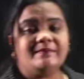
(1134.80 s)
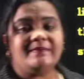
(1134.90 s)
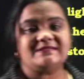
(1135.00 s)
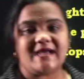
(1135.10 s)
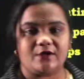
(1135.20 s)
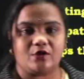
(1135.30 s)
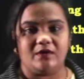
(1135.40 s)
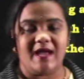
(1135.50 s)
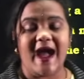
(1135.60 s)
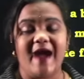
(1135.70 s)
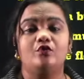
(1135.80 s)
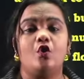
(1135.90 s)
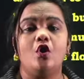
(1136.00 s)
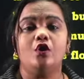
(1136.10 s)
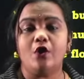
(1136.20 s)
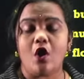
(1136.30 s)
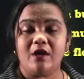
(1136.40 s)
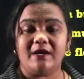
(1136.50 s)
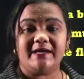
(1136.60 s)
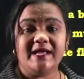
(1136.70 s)
by circuit? I have told you
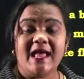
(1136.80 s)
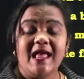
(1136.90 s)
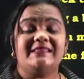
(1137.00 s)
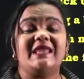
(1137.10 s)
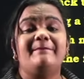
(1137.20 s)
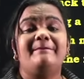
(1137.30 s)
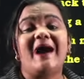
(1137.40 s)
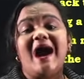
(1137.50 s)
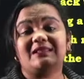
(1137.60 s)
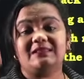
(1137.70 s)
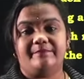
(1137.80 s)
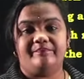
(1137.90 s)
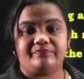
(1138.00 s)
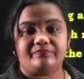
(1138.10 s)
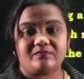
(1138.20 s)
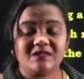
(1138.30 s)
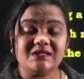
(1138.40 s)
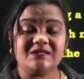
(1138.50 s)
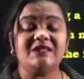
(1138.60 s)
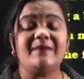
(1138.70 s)
already, the path
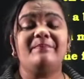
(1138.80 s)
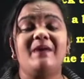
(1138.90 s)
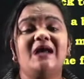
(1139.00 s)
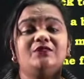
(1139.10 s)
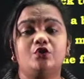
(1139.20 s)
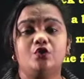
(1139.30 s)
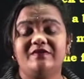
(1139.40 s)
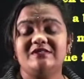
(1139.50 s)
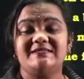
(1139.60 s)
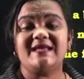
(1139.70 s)
through which the